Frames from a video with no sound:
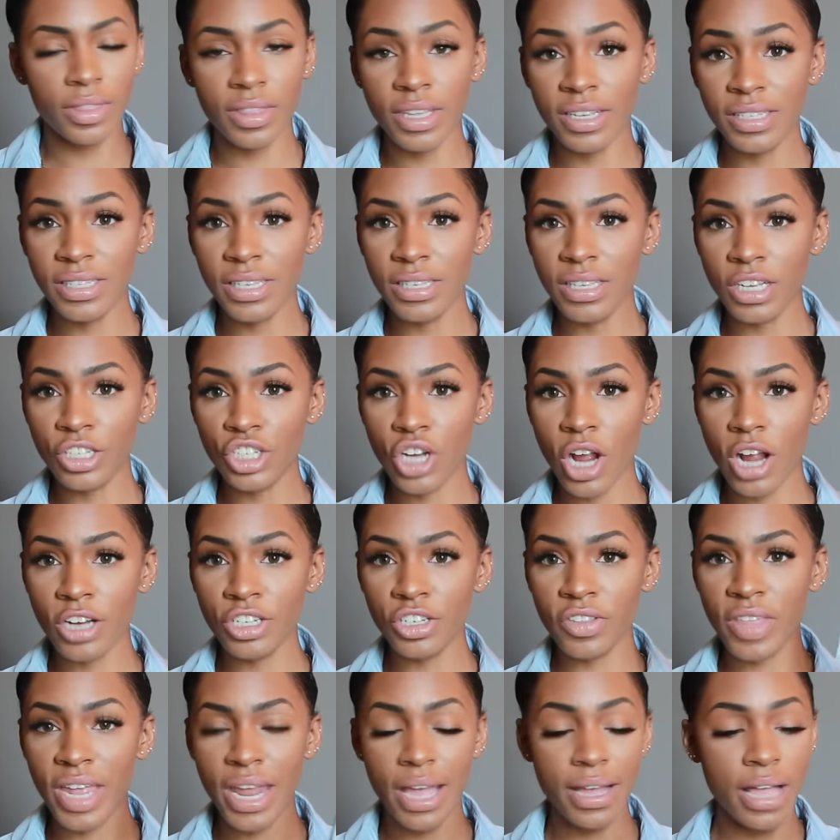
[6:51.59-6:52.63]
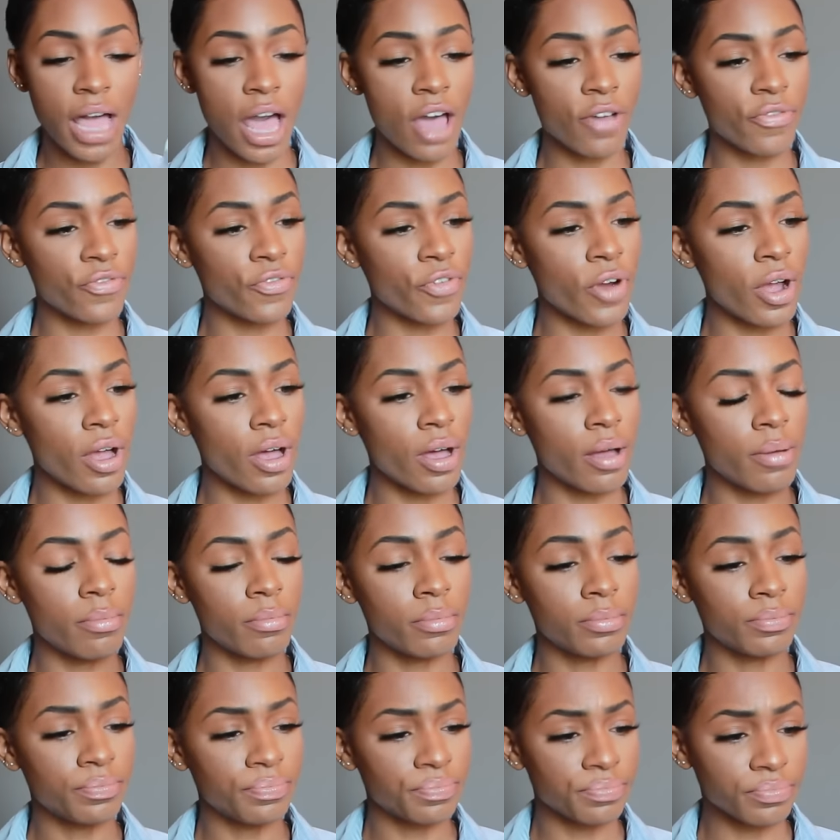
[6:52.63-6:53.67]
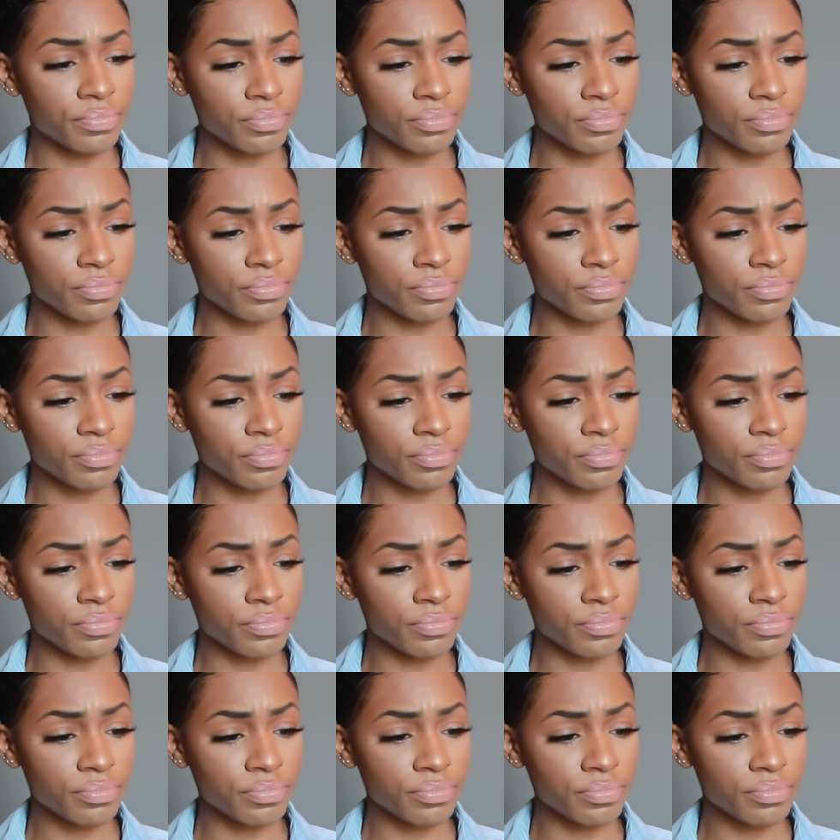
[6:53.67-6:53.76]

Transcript: This is a charger that I got from